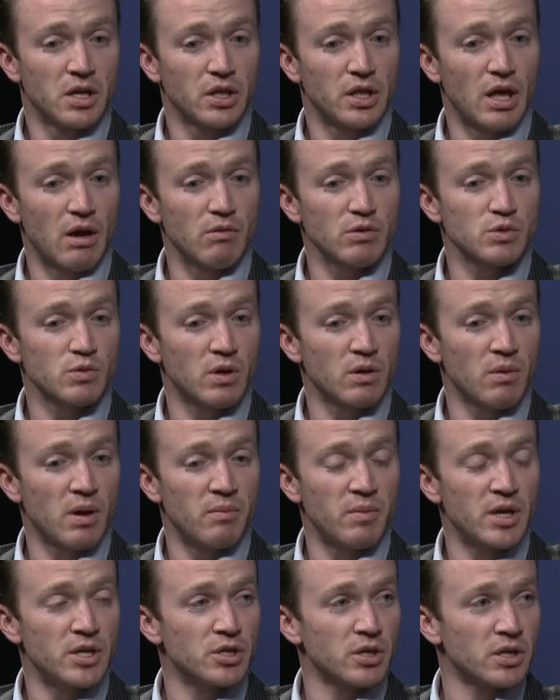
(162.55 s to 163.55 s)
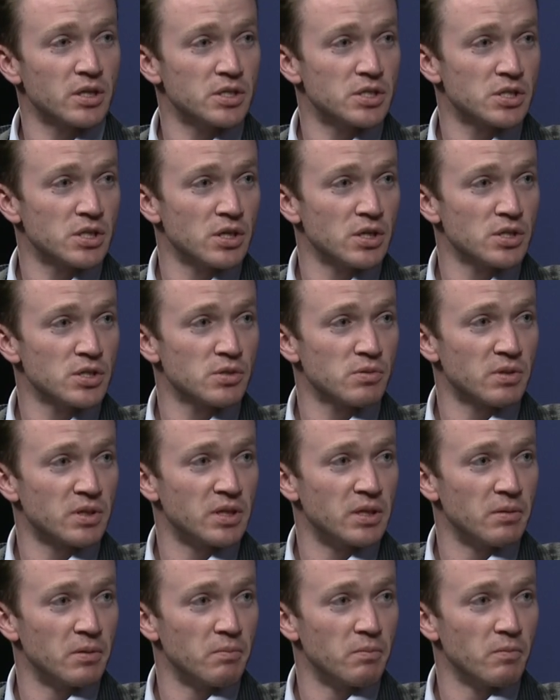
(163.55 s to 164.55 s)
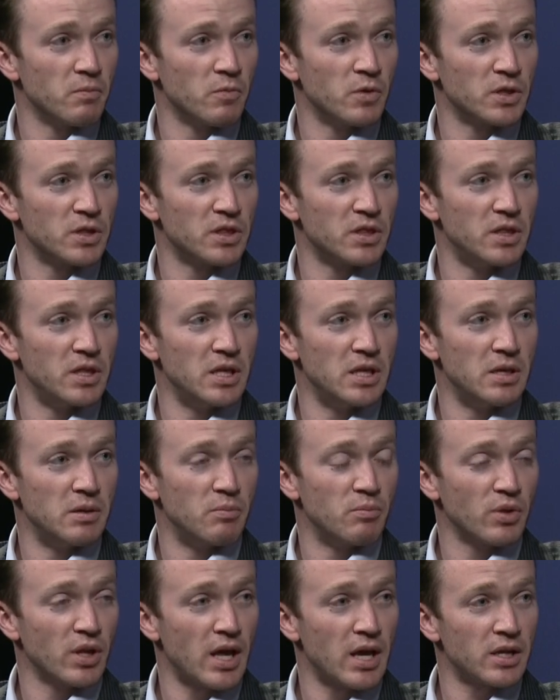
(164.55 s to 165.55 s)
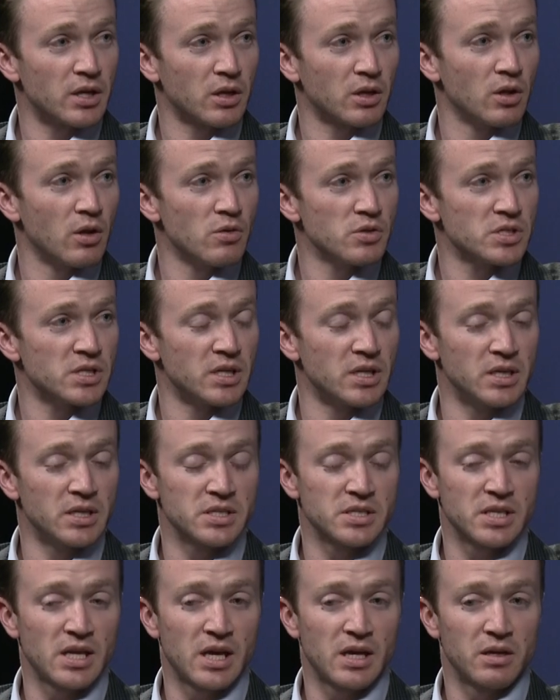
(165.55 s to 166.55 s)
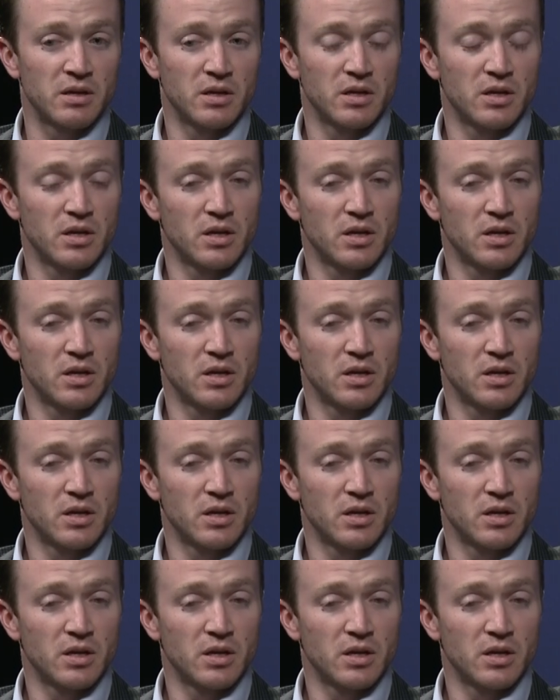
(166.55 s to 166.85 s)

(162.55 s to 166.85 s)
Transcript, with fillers: that was one of my major concerns with the with the plan to close it, is that